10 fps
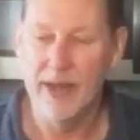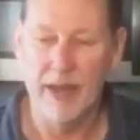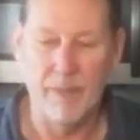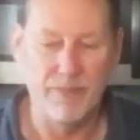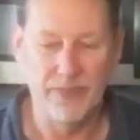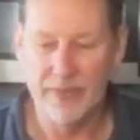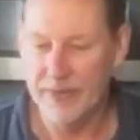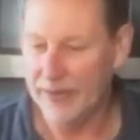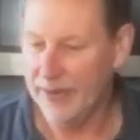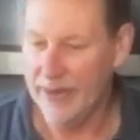Um,
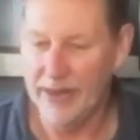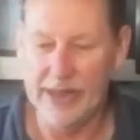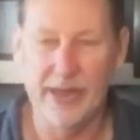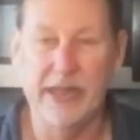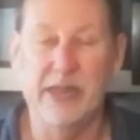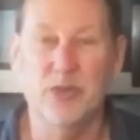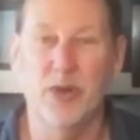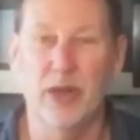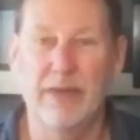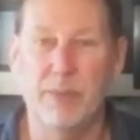again, any night you just
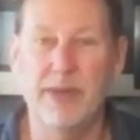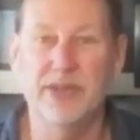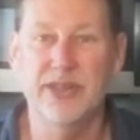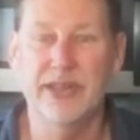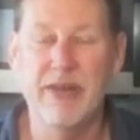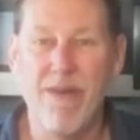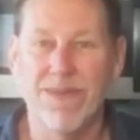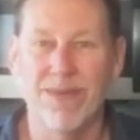want to have a pizza